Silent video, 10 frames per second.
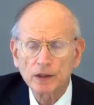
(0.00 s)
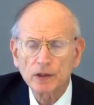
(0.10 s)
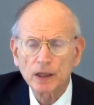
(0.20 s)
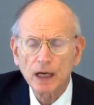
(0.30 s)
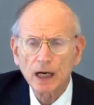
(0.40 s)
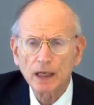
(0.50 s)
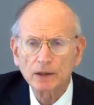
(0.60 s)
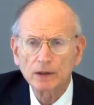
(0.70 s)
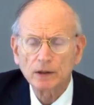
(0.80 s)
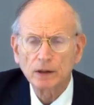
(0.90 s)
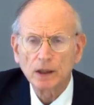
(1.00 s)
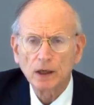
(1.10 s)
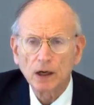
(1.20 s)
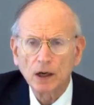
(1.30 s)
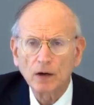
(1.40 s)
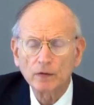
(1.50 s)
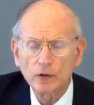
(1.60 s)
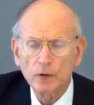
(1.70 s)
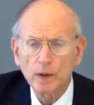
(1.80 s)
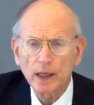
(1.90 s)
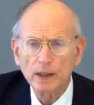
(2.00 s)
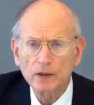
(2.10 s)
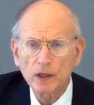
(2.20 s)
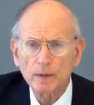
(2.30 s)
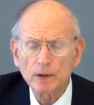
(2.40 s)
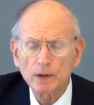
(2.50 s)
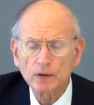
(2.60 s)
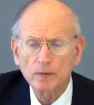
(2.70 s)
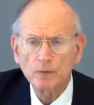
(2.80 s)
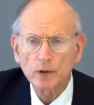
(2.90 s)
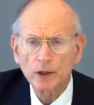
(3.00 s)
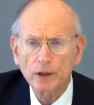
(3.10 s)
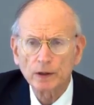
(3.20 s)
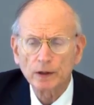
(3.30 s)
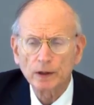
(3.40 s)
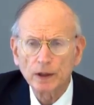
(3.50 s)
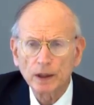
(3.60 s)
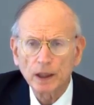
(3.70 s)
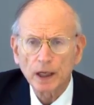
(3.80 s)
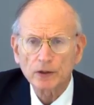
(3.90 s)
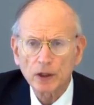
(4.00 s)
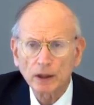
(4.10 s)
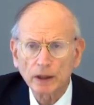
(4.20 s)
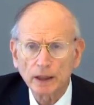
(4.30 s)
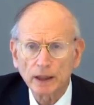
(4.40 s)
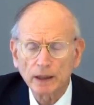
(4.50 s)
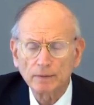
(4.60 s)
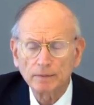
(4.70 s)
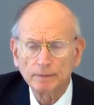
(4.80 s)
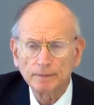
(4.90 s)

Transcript: this kind of new anti Semitism rear its ugly head.